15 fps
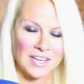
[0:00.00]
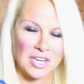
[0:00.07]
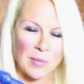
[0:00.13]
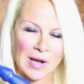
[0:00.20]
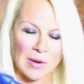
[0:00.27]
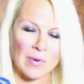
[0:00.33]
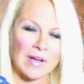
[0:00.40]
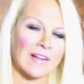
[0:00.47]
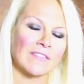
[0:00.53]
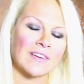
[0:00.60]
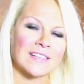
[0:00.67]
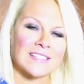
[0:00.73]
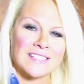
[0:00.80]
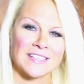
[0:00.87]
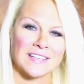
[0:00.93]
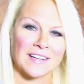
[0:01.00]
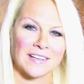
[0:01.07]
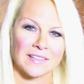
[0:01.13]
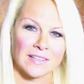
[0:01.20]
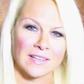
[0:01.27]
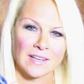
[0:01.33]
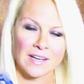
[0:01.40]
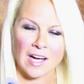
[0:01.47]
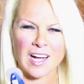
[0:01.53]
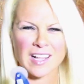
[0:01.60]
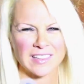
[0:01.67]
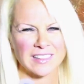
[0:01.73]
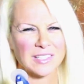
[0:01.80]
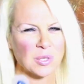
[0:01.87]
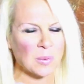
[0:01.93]
You might want to invest in a
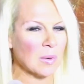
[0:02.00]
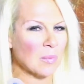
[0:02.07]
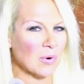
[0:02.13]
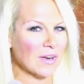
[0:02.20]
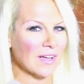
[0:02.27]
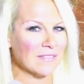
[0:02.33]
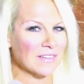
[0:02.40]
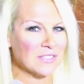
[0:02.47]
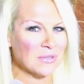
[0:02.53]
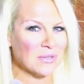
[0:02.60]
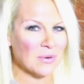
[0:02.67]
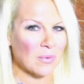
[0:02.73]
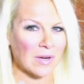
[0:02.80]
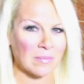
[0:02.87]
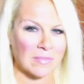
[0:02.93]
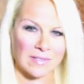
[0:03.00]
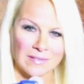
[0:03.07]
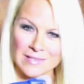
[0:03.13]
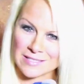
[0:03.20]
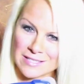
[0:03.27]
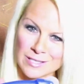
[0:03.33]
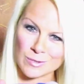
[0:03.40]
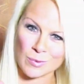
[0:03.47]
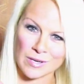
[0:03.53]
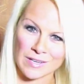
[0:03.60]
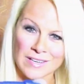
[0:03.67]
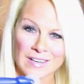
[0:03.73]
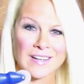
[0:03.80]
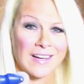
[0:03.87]
little bit more heavy duty one, but this is what